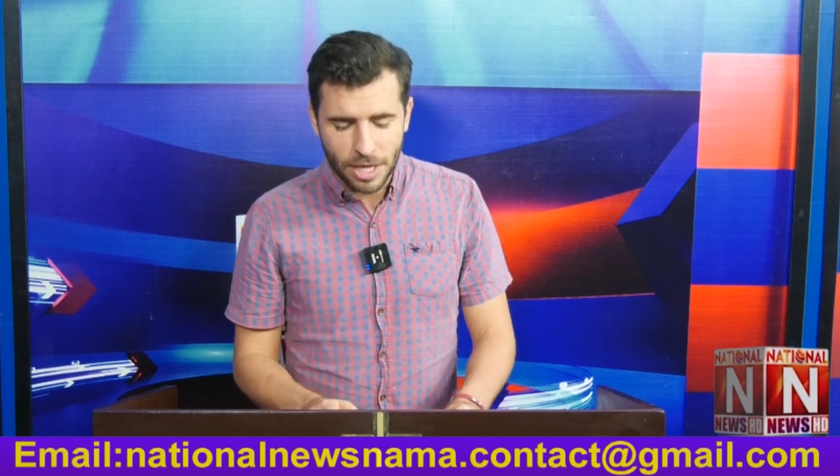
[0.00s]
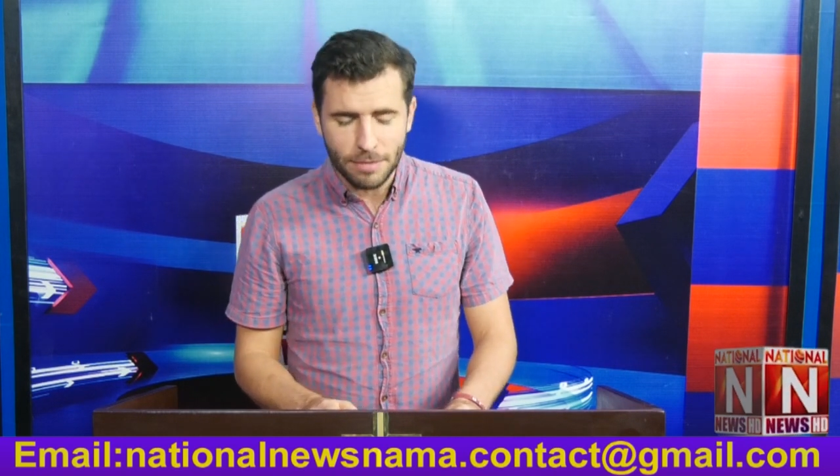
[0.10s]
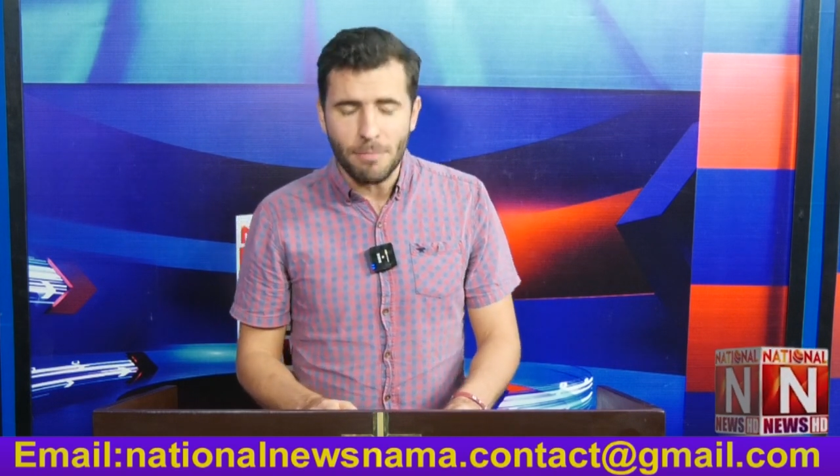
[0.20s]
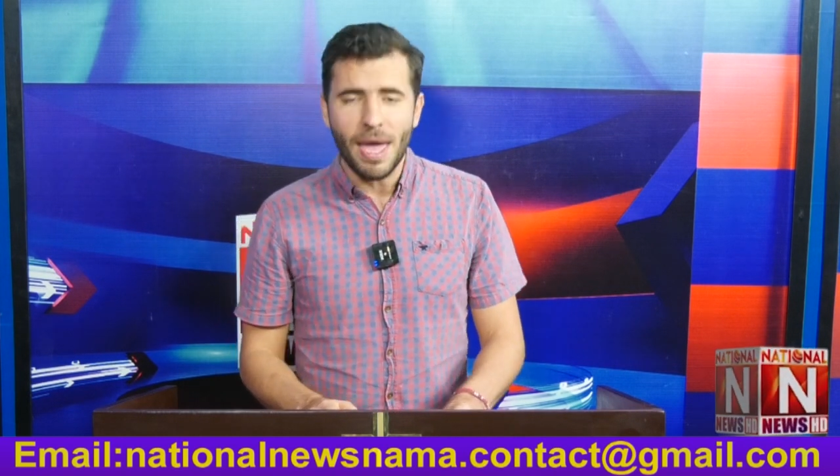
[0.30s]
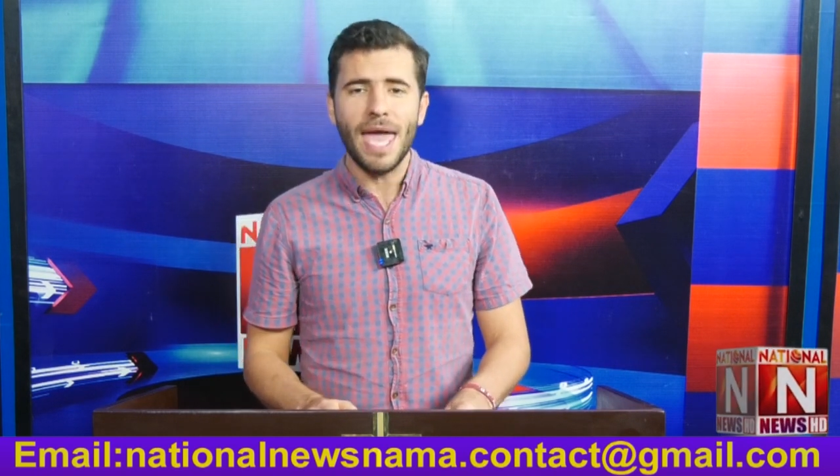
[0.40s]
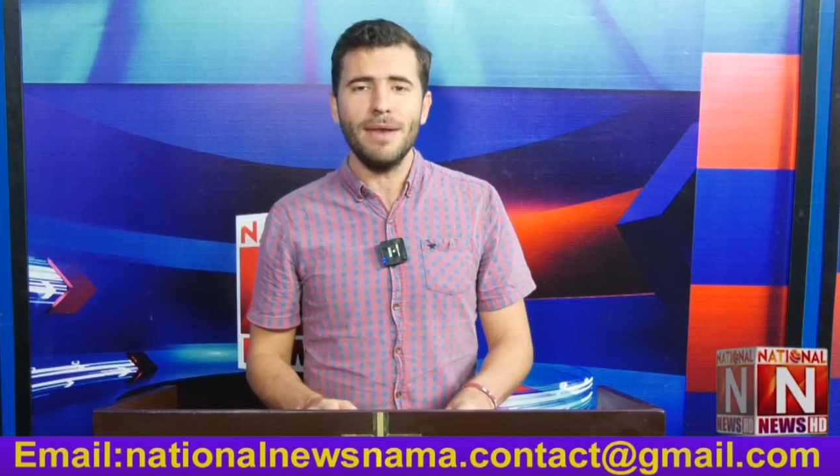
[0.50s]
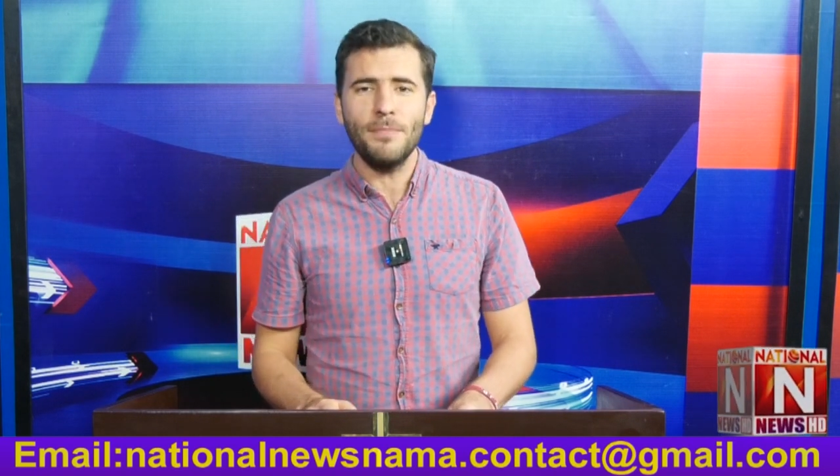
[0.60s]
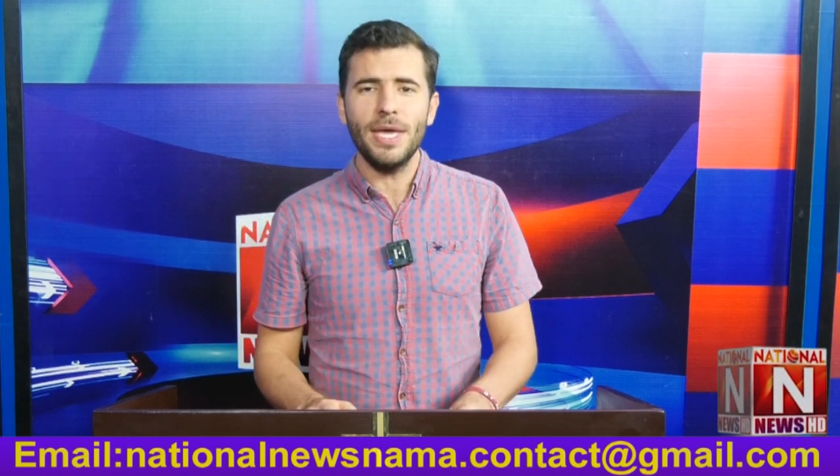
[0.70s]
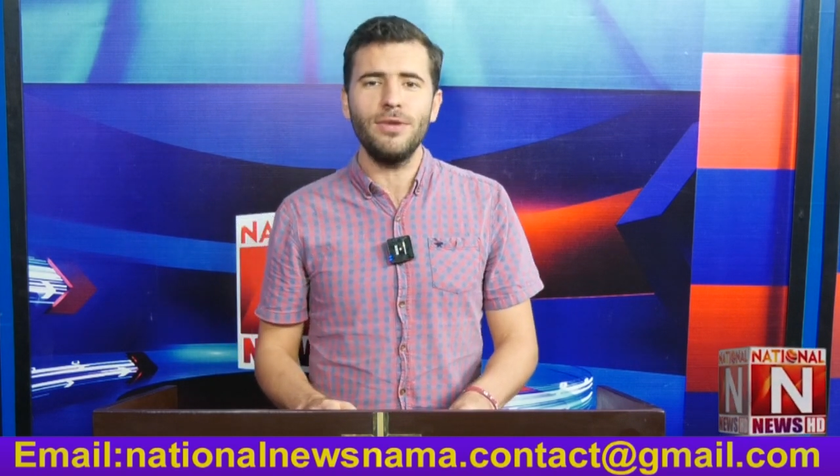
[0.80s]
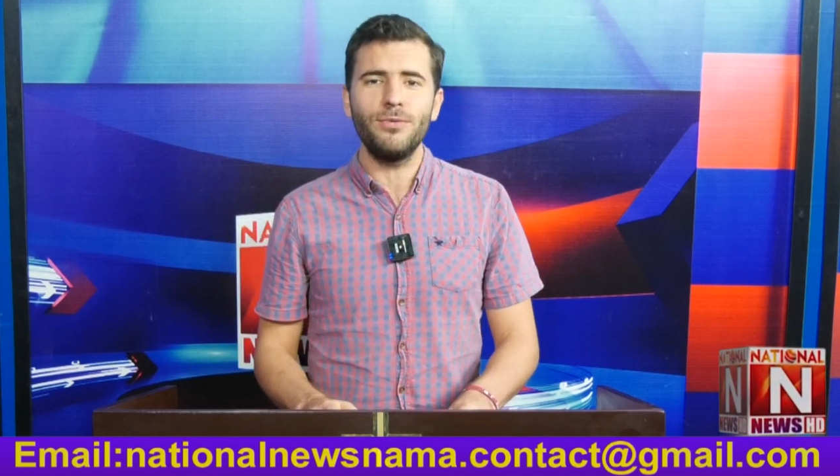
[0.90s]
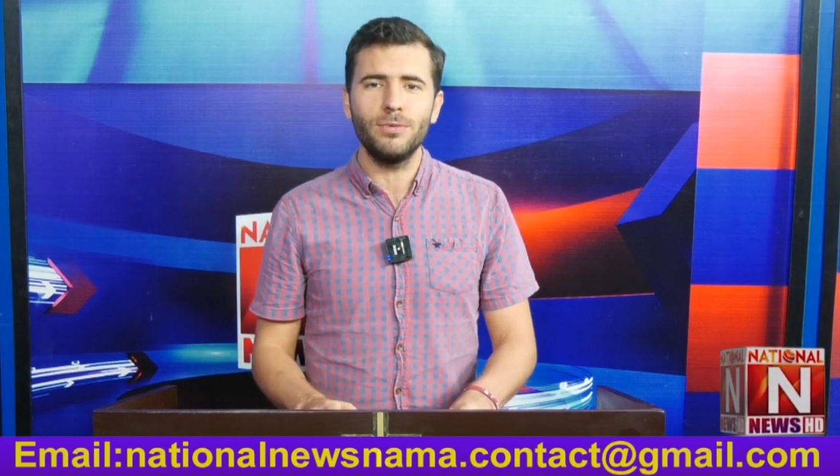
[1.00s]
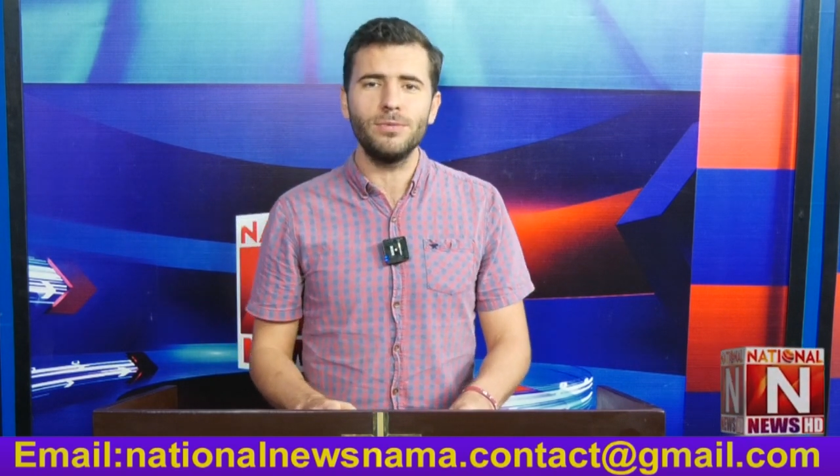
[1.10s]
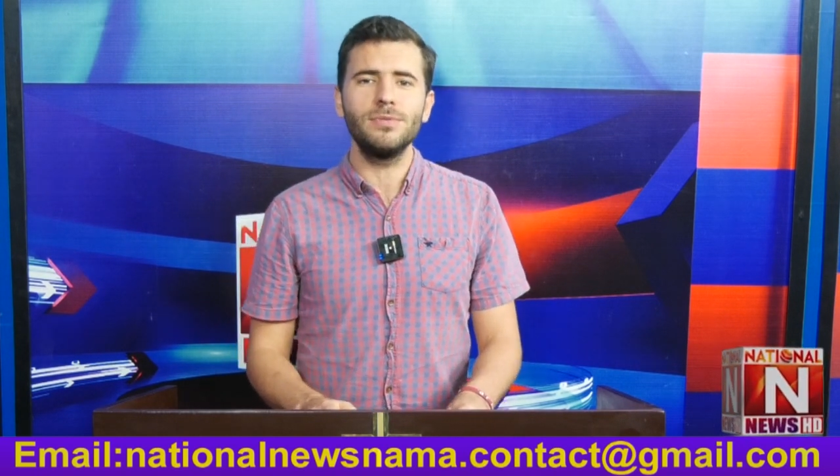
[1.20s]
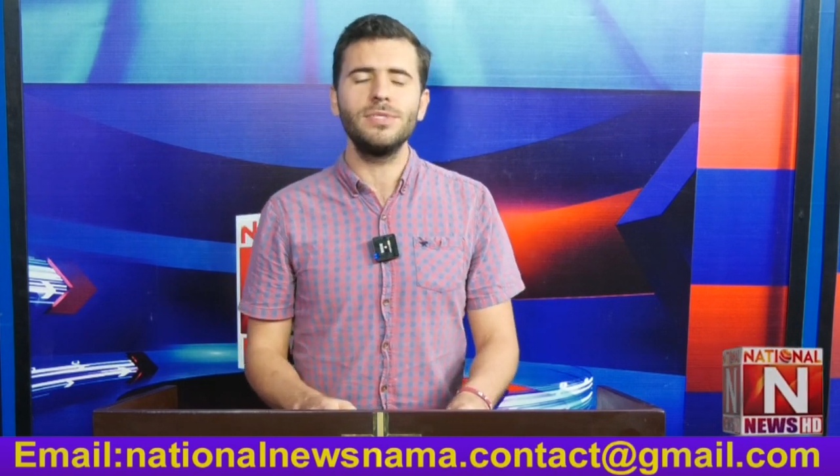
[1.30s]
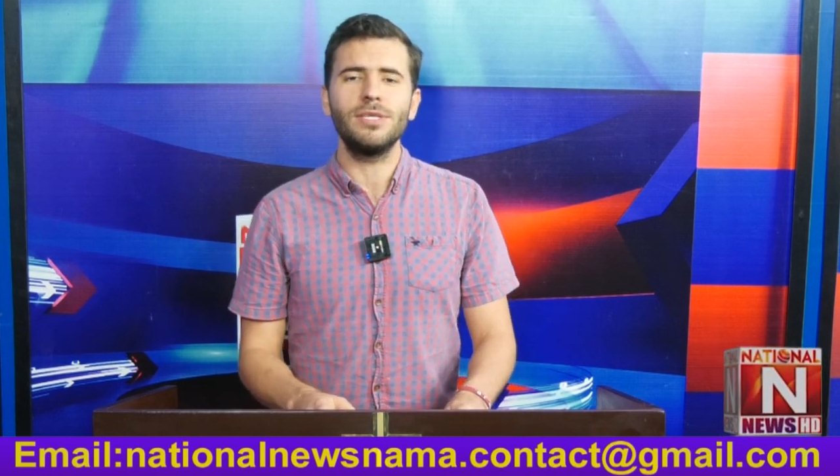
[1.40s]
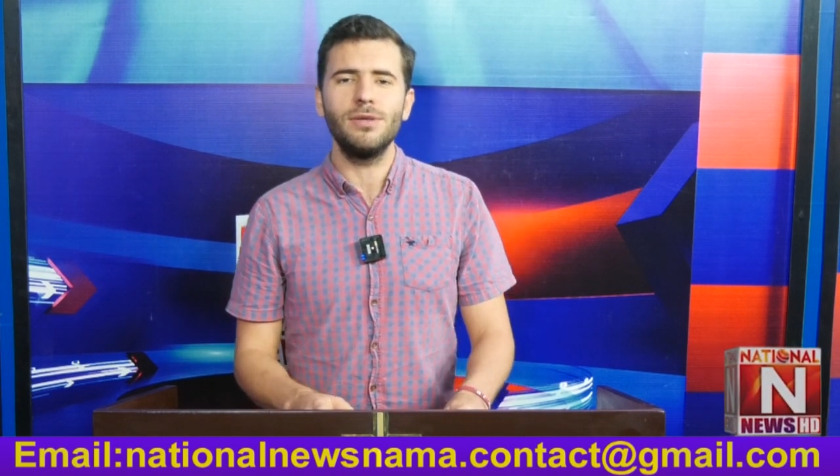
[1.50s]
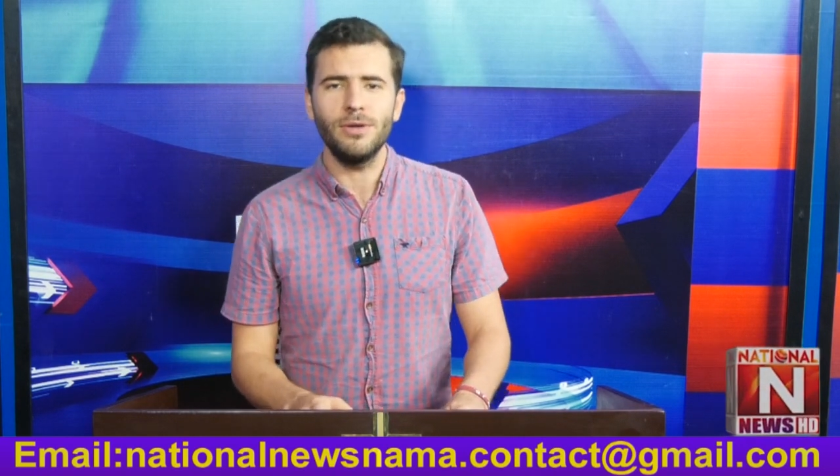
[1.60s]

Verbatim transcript: but man-made rules